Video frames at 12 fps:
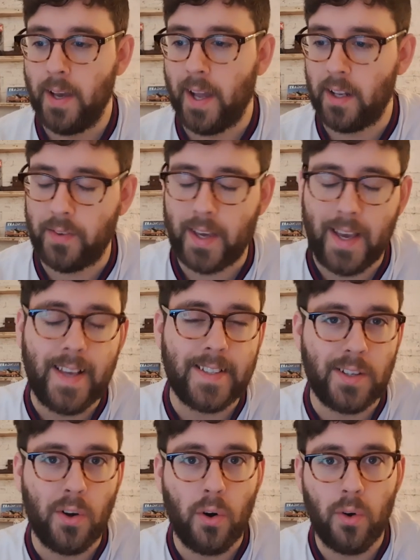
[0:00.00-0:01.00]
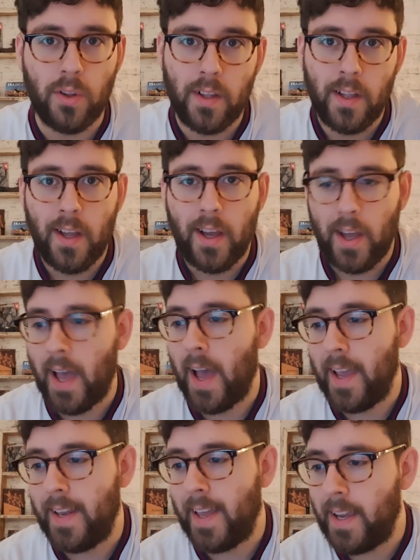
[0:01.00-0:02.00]
And don't forget, it is an all
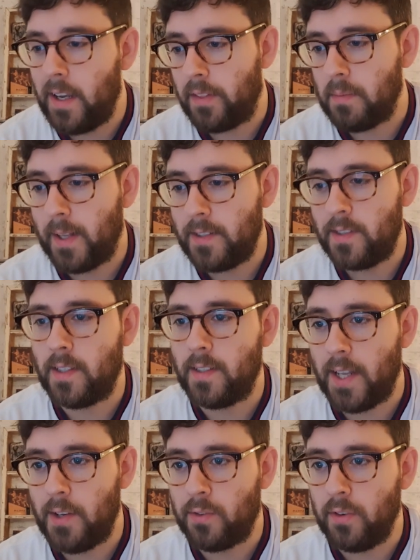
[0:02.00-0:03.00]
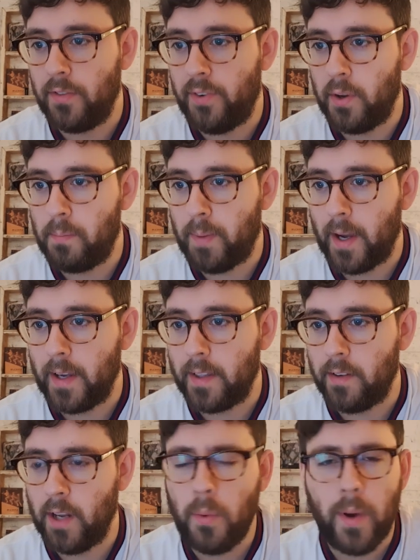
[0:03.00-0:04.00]
in aid of the Manchester Central Food Bank.
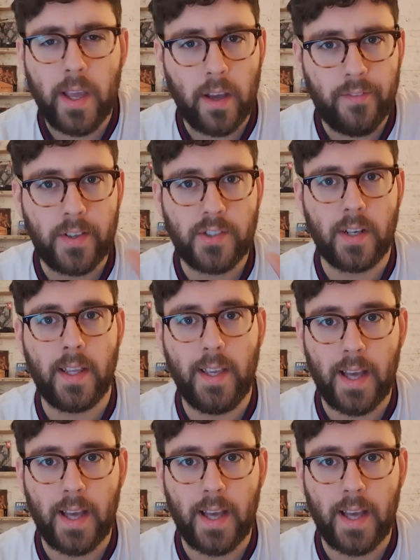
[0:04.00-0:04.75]
They're in no way officially